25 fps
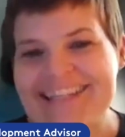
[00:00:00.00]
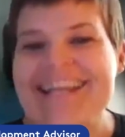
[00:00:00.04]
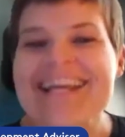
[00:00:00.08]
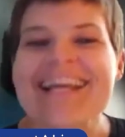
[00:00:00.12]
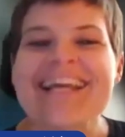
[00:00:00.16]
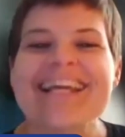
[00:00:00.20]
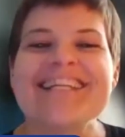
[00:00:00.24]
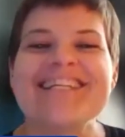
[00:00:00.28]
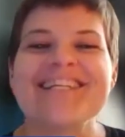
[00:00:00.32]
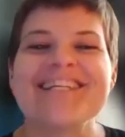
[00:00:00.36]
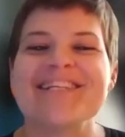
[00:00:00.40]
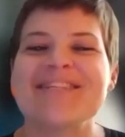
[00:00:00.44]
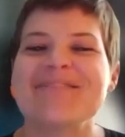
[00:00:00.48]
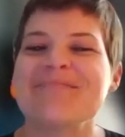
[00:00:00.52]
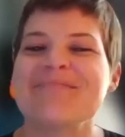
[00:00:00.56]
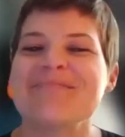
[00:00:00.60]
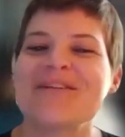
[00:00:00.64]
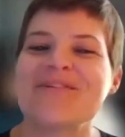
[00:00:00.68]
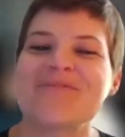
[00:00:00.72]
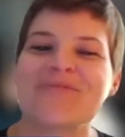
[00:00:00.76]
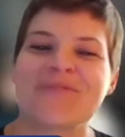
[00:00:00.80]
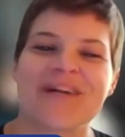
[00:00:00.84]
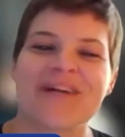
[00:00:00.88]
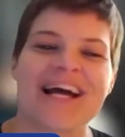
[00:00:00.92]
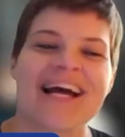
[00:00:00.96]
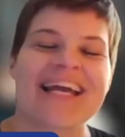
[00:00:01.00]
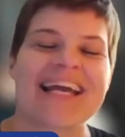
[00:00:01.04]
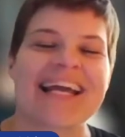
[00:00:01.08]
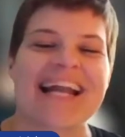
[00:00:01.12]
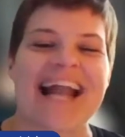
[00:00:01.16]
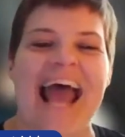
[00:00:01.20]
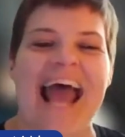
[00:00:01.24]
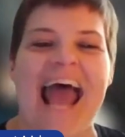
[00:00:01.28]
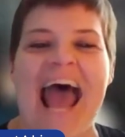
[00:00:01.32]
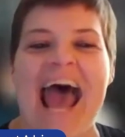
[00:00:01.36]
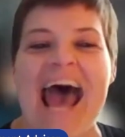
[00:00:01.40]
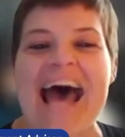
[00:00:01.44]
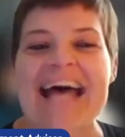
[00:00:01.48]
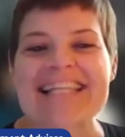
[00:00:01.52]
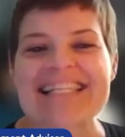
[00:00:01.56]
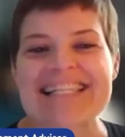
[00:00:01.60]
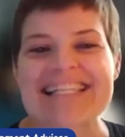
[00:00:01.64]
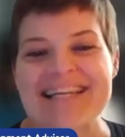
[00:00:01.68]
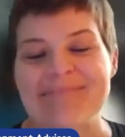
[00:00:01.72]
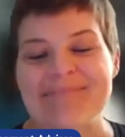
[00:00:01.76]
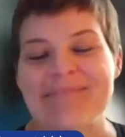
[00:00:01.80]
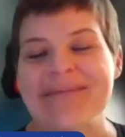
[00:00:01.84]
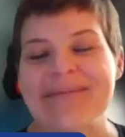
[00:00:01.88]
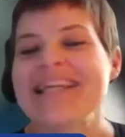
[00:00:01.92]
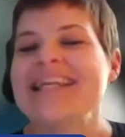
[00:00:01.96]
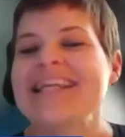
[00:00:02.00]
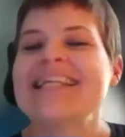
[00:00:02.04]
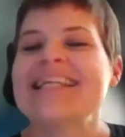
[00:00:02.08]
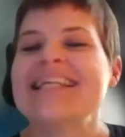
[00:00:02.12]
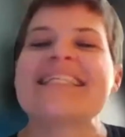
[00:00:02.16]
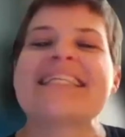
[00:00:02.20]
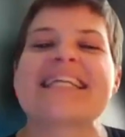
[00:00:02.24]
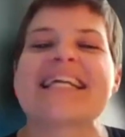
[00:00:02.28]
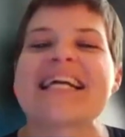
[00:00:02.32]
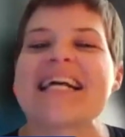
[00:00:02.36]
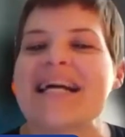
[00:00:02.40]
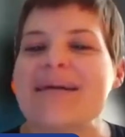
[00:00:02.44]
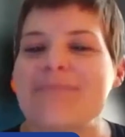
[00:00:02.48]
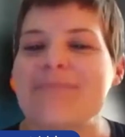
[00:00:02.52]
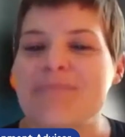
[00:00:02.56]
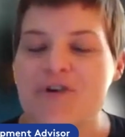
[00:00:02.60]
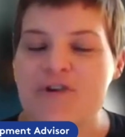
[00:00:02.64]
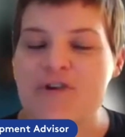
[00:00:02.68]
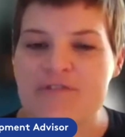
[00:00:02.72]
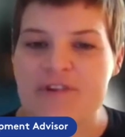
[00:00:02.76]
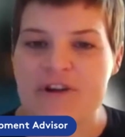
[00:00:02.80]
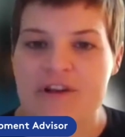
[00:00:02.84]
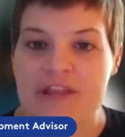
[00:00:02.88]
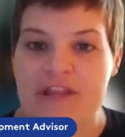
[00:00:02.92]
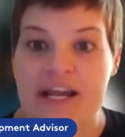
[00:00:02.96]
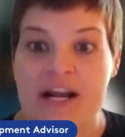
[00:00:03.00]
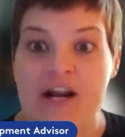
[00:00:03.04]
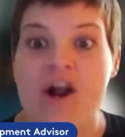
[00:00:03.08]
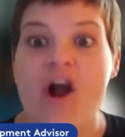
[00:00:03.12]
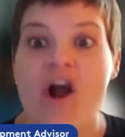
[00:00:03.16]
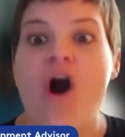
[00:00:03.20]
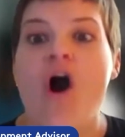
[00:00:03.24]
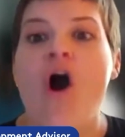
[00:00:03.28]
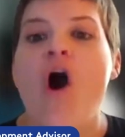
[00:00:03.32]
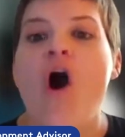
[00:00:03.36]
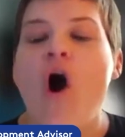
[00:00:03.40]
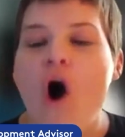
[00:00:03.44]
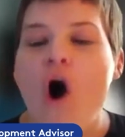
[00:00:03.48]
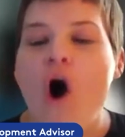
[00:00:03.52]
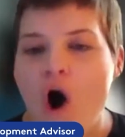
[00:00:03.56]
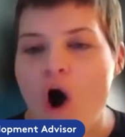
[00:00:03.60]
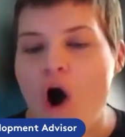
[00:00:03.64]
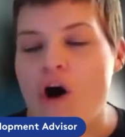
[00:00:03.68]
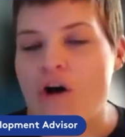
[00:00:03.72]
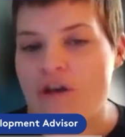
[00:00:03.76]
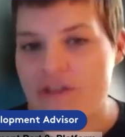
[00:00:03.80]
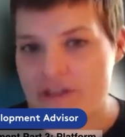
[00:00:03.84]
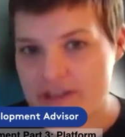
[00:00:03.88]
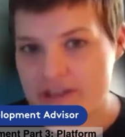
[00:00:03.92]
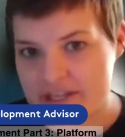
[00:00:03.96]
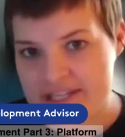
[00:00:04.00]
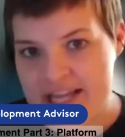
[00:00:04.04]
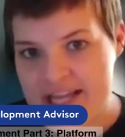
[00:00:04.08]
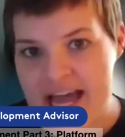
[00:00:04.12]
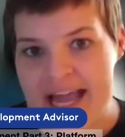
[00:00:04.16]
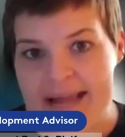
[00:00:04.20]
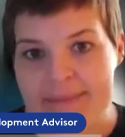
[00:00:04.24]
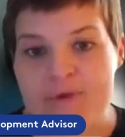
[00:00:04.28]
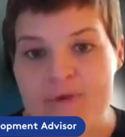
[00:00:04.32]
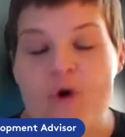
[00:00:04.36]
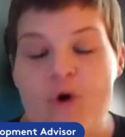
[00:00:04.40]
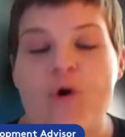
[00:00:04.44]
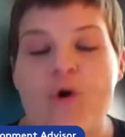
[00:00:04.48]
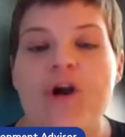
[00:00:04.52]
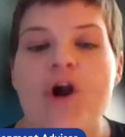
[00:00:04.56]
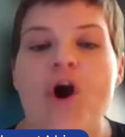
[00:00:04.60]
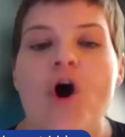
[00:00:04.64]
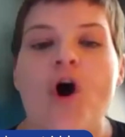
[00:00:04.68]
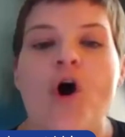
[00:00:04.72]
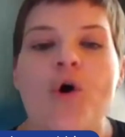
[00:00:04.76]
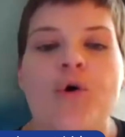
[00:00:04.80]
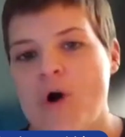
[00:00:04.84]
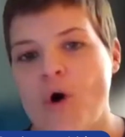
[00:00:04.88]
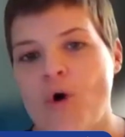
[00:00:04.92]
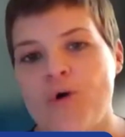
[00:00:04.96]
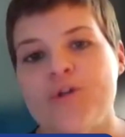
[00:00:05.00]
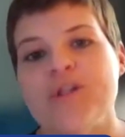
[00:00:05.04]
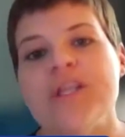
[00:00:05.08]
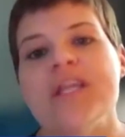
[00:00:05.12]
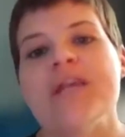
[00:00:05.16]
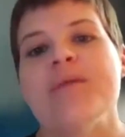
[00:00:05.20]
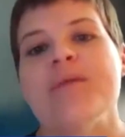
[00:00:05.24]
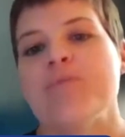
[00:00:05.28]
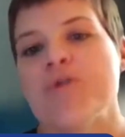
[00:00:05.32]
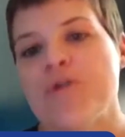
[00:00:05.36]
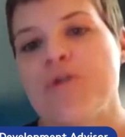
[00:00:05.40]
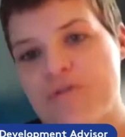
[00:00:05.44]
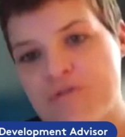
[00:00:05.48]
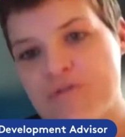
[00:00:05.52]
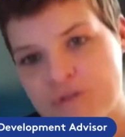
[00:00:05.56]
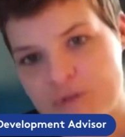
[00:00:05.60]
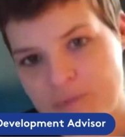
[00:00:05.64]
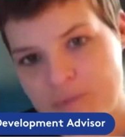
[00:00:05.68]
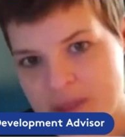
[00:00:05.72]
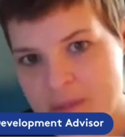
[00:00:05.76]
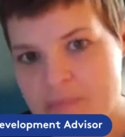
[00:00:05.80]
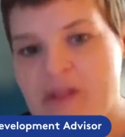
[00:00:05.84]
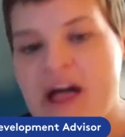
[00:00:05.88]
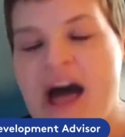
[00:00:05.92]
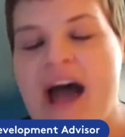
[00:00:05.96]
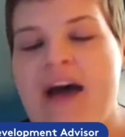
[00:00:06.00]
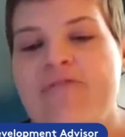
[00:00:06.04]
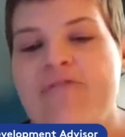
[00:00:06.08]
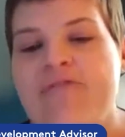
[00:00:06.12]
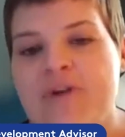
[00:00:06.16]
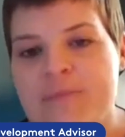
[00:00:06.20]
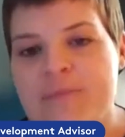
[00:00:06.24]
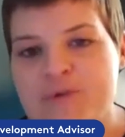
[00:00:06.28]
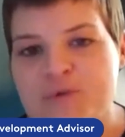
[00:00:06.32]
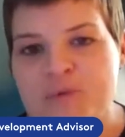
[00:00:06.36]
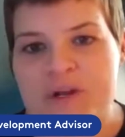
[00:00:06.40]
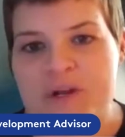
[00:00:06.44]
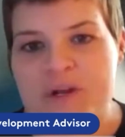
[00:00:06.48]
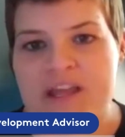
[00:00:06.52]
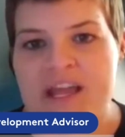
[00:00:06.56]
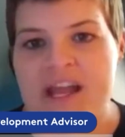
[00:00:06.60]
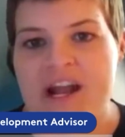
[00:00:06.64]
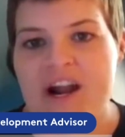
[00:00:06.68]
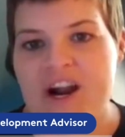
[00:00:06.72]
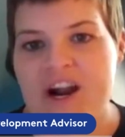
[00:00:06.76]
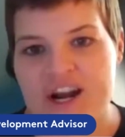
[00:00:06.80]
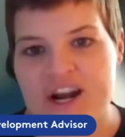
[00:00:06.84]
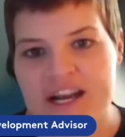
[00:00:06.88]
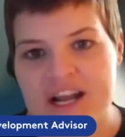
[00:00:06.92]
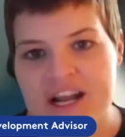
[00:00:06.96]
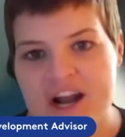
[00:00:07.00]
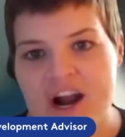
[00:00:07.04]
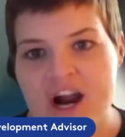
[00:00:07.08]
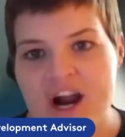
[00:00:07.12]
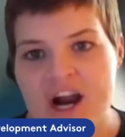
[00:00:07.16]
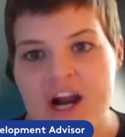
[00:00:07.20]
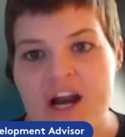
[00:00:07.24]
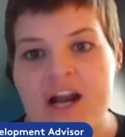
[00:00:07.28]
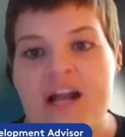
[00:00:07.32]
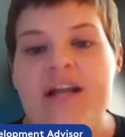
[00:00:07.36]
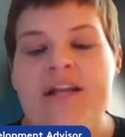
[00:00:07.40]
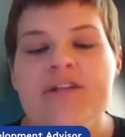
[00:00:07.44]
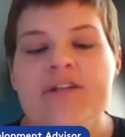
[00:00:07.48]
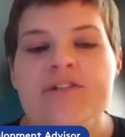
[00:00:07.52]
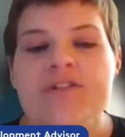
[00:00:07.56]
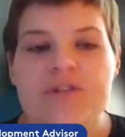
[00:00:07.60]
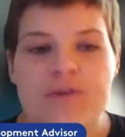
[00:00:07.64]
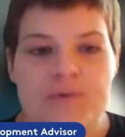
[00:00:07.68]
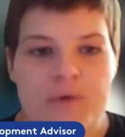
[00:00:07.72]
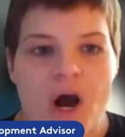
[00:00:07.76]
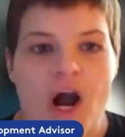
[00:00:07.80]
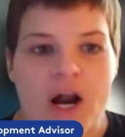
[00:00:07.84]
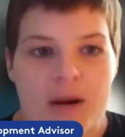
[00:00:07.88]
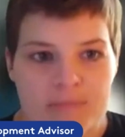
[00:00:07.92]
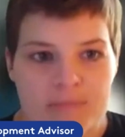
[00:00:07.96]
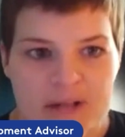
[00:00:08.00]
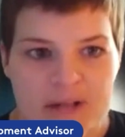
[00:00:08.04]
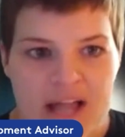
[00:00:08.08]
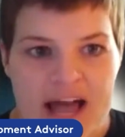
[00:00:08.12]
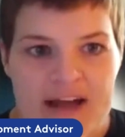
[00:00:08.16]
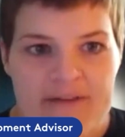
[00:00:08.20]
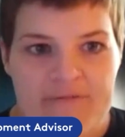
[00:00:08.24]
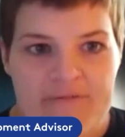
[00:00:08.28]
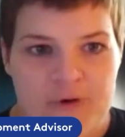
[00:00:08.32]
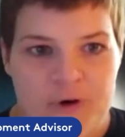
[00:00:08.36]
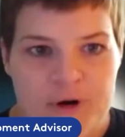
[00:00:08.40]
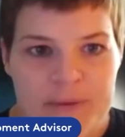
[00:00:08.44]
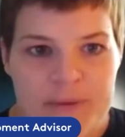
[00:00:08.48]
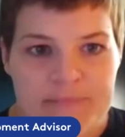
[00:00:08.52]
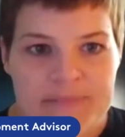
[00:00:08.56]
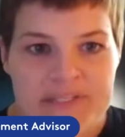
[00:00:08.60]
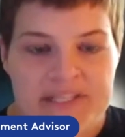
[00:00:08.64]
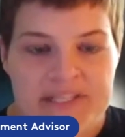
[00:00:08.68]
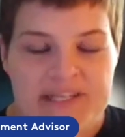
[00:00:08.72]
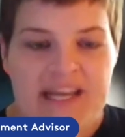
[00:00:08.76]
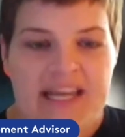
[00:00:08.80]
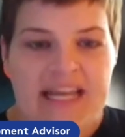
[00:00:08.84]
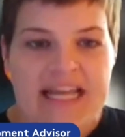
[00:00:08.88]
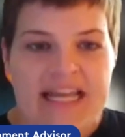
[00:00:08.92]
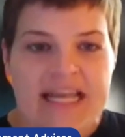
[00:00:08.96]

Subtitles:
It just means we're not going to ask them to come over there all the time or only move from the platforms where they already are to platforms.